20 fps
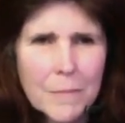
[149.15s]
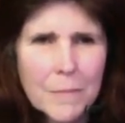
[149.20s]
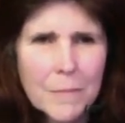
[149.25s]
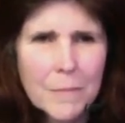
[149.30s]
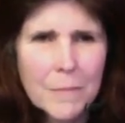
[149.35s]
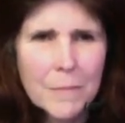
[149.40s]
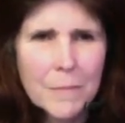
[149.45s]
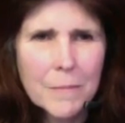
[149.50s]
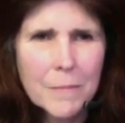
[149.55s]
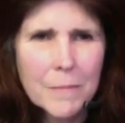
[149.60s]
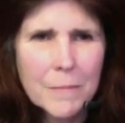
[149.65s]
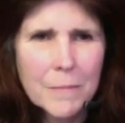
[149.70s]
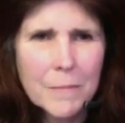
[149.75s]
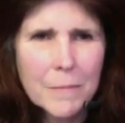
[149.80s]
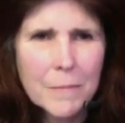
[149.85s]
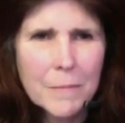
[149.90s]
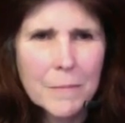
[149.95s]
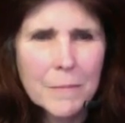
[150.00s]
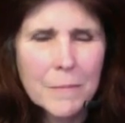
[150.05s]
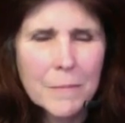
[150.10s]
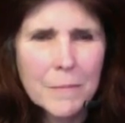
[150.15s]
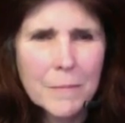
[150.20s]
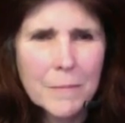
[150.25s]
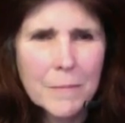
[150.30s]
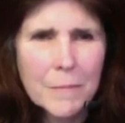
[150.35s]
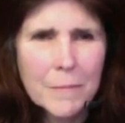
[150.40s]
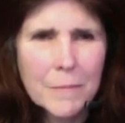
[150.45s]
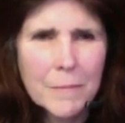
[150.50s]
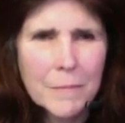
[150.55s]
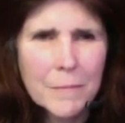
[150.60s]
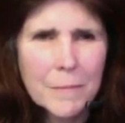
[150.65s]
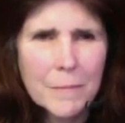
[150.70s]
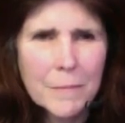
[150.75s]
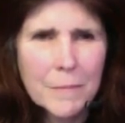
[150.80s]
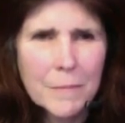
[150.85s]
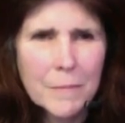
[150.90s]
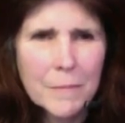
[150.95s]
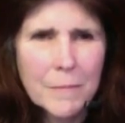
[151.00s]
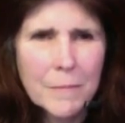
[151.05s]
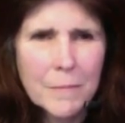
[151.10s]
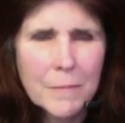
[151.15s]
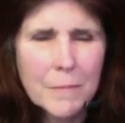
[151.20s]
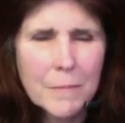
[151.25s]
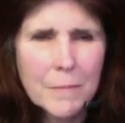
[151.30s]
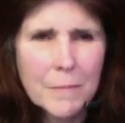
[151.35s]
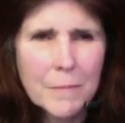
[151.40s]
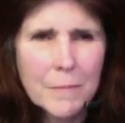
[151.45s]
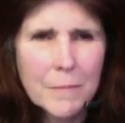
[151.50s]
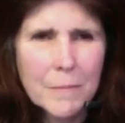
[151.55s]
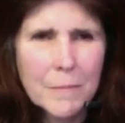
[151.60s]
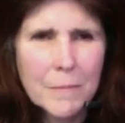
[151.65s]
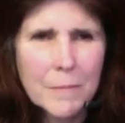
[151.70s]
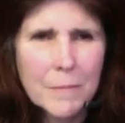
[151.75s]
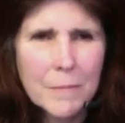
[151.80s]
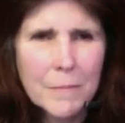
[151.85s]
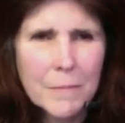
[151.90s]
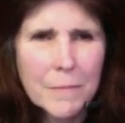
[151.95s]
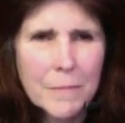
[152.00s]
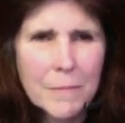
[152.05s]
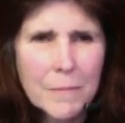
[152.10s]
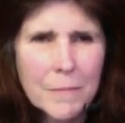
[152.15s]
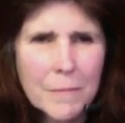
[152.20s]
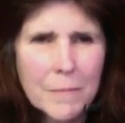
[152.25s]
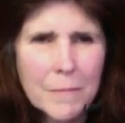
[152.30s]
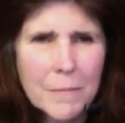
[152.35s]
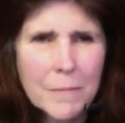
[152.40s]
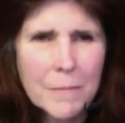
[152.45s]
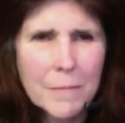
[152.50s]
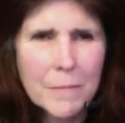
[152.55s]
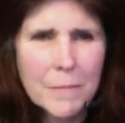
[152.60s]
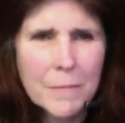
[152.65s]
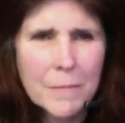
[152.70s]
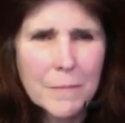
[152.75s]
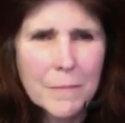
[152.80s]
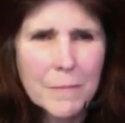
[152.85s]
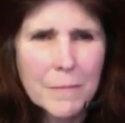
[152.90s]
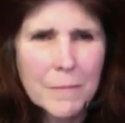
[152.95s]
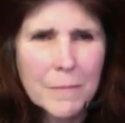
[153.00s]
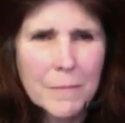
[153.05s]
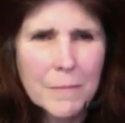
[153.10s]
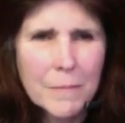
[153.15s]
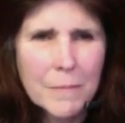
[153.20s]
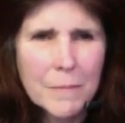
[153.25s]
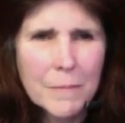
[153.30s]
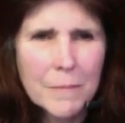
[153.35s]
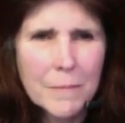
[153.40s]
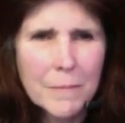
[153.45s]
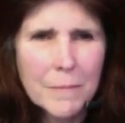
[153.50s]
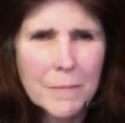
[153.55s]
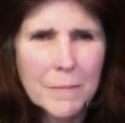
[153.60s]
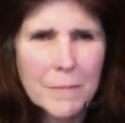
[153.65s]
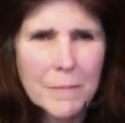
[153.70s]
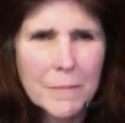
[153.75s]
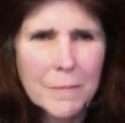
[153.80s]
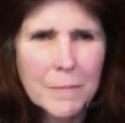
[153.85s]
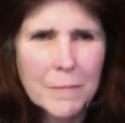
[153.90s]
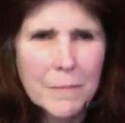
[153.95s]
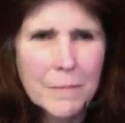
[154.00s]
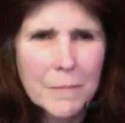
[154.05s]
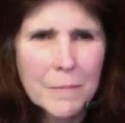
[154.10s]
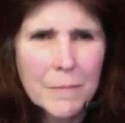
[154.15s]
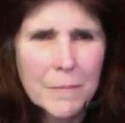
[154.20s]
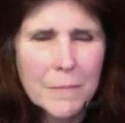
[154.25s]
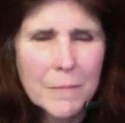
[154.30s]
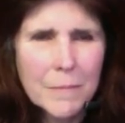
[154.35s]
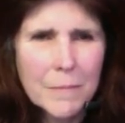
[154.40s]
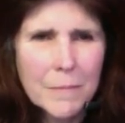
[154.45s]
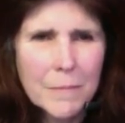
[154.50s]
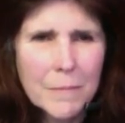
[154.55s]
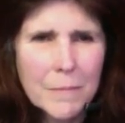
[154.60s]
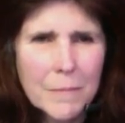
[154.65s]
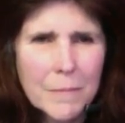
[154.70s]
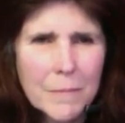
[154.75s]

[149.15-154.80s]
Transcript: [no speech]